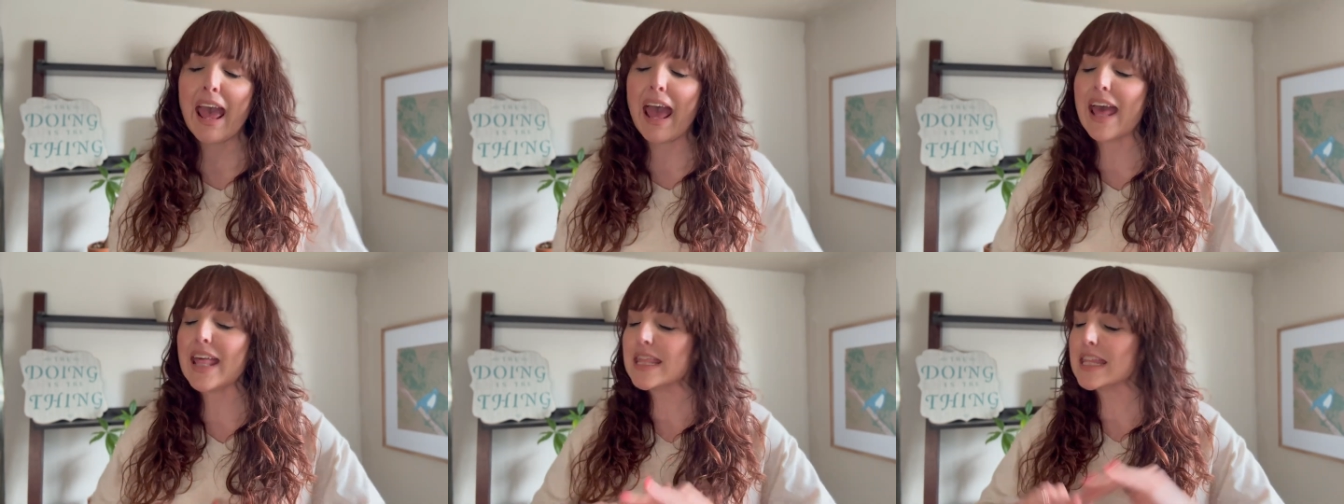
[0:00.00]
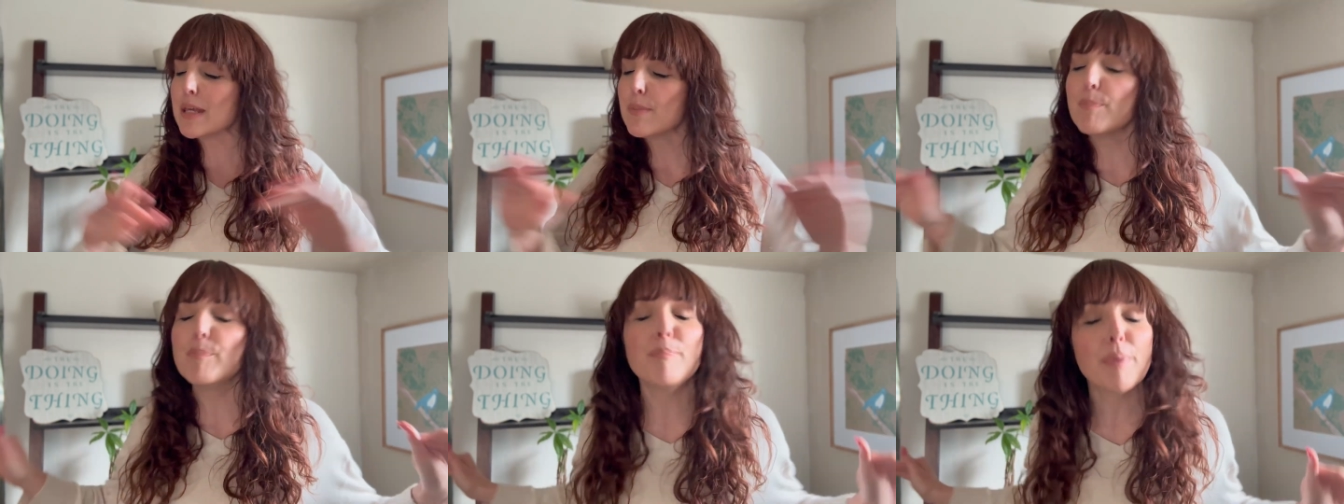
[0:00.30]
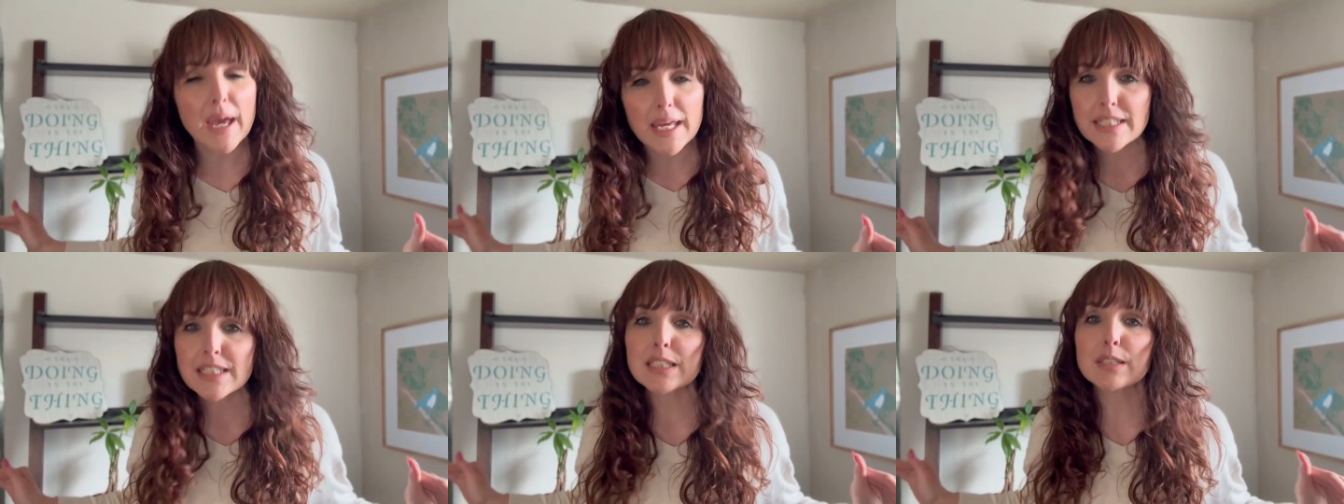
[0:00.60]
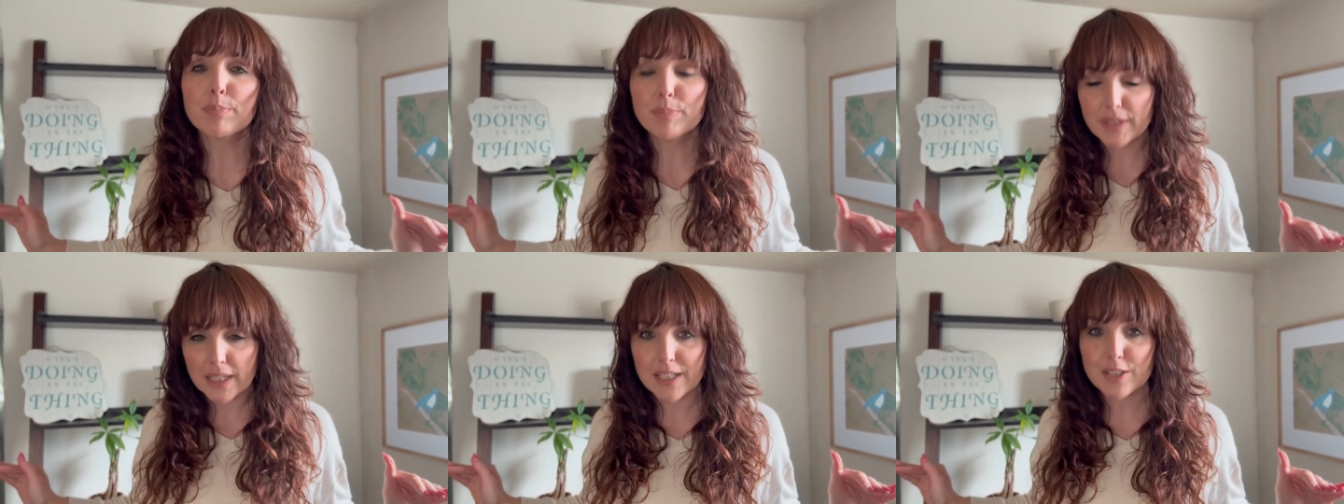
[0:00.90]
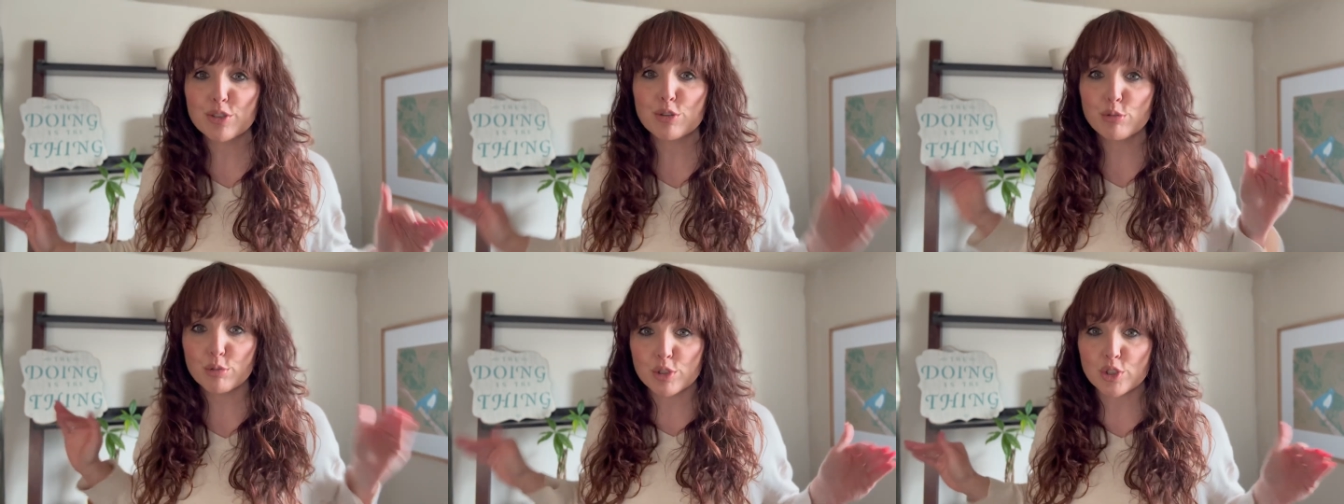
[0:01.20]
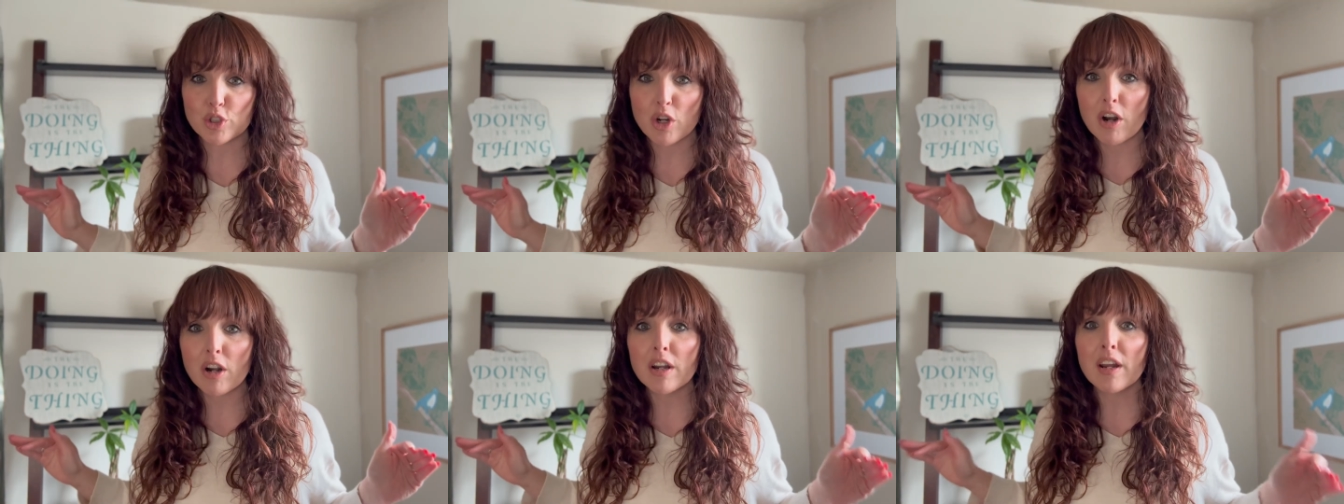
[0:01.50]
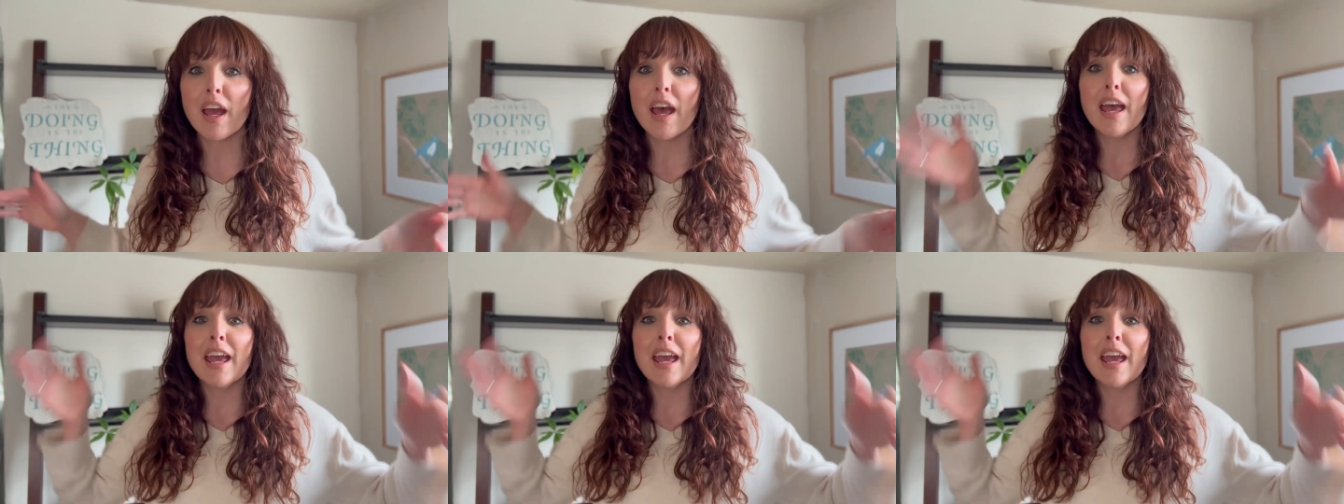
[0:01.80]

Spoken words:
And the best place to start